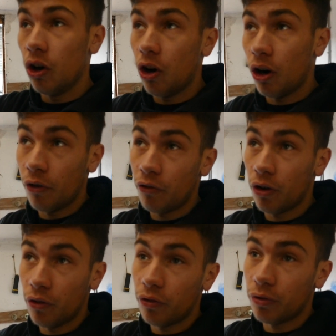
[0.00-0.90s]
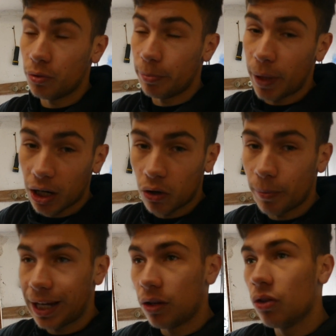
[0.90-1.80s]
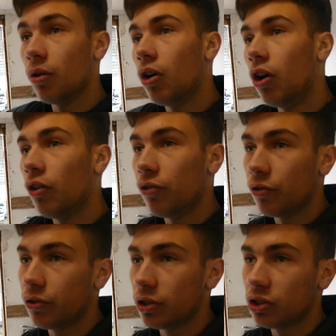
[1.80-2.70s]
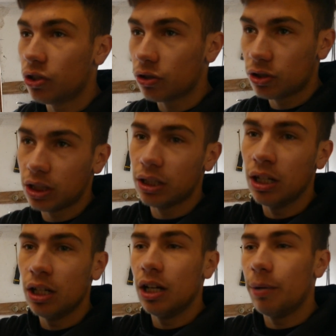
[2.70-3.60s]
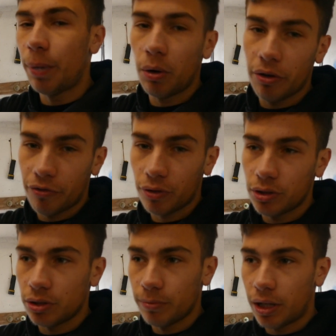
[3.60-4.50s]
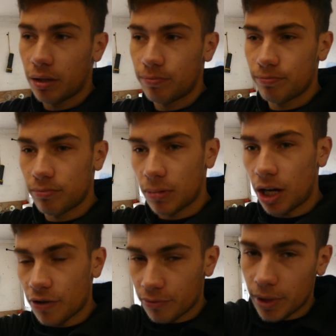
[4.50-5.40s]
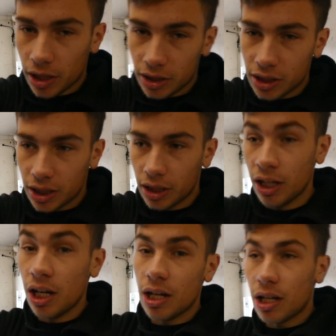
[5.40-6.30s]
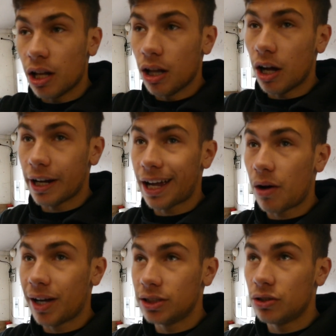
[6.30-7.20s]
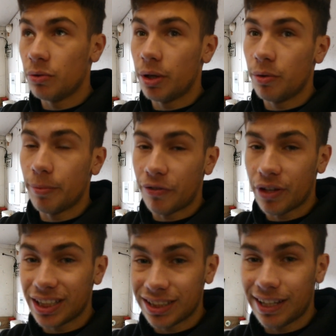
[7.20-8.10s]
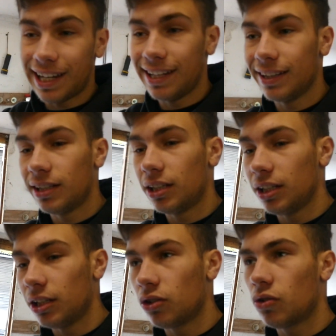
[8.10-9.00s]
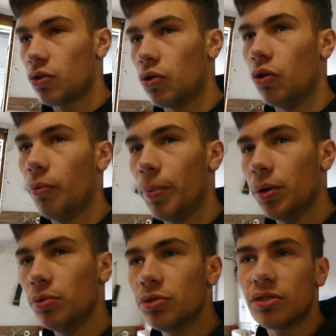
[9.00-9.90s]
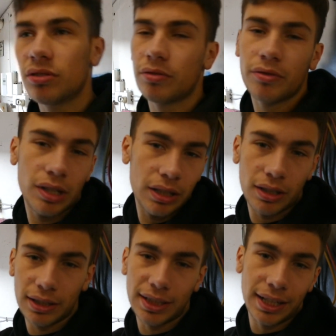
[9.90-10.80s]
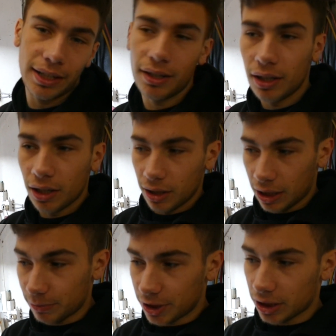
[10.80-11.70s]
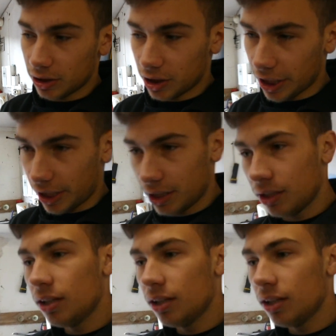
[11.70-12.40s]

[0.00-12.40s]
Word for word: off of, or the buckle mount off of the stock seat and bolt it through to my aftermarket seat, like how I had to do it with my Fiesta and the Corbeaus, I don't know how to say it, them seats. So yeah,